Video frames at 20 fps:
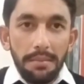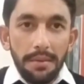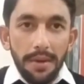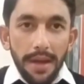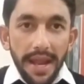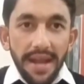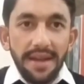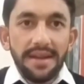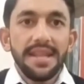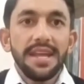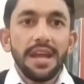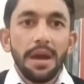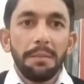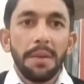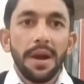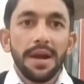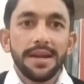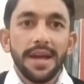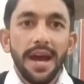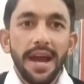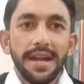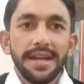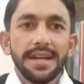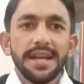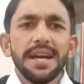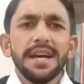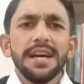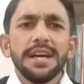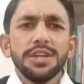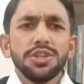anti-apartheid.
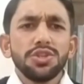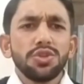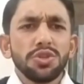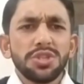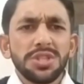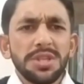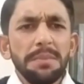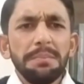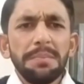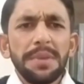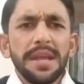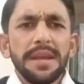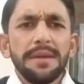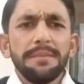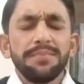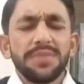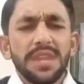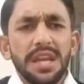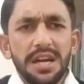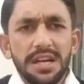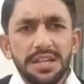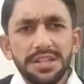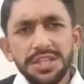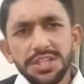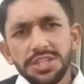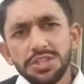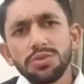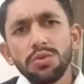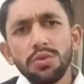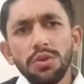So simply
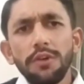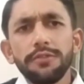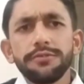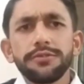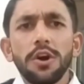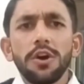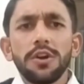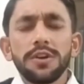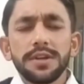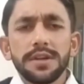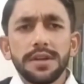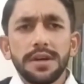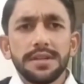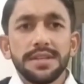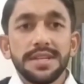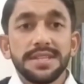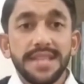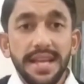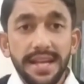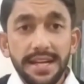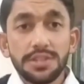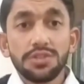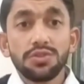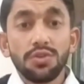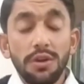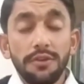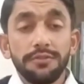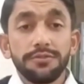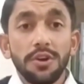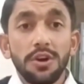this school of thought, the second
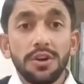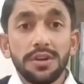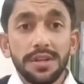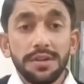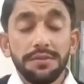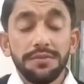school of thought,